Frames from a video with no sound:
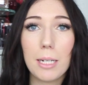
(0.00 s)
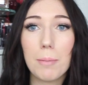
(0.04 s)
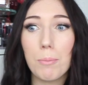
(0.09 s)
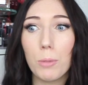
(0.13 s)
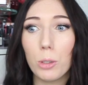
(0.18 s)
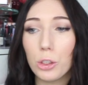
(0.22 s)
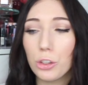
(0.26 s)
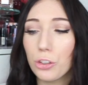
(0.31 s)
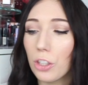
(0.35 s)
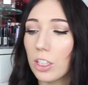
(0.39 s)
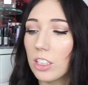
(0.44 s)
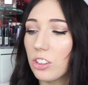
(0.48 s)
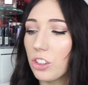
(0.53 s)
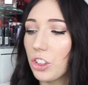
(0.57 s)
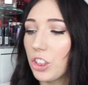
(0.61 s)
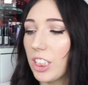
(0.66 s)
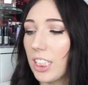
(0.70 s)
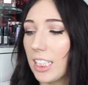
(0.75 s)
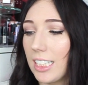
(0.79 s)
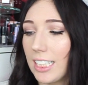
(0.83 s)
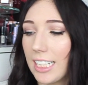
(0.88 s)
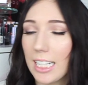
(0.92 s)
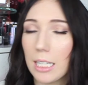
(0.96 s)
It moisturizes
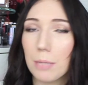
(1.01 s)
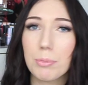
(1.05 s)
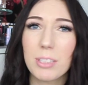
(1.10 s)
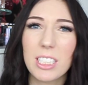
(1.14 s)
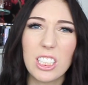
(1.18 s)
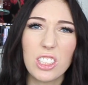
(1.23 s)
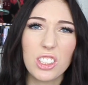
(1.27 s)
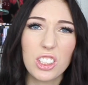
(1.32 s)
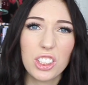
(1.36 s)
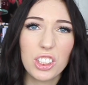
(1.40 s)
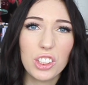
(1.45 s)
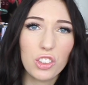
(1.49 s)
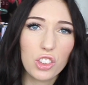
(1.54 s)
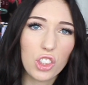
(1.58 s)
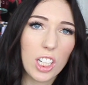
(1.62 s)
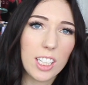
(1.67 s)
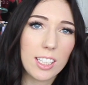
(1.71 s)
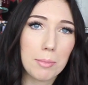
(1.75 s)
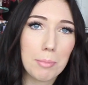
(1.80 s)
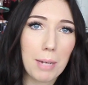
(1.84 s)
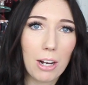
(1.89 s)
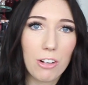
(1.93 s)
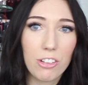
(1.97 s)
your lips, it doesn't
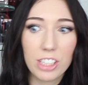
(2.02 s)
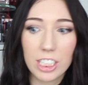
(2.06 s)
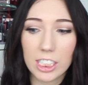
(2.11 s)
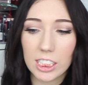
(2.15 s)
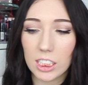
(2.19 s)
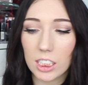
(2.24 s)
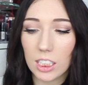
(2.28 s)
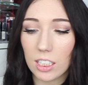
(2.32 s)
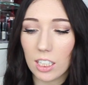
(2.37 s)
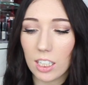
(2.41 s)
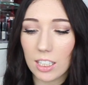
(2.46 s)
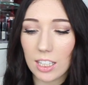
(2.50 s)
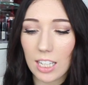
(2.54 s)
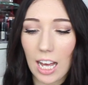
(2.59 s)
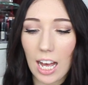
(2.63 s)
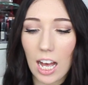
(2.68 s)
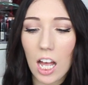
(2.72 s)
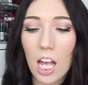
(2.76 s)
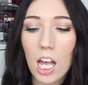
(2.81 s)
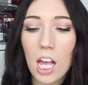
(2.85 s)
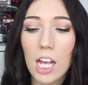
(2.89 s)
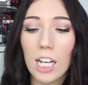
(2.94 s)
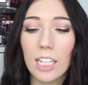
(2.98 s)
dry them out or anything like that.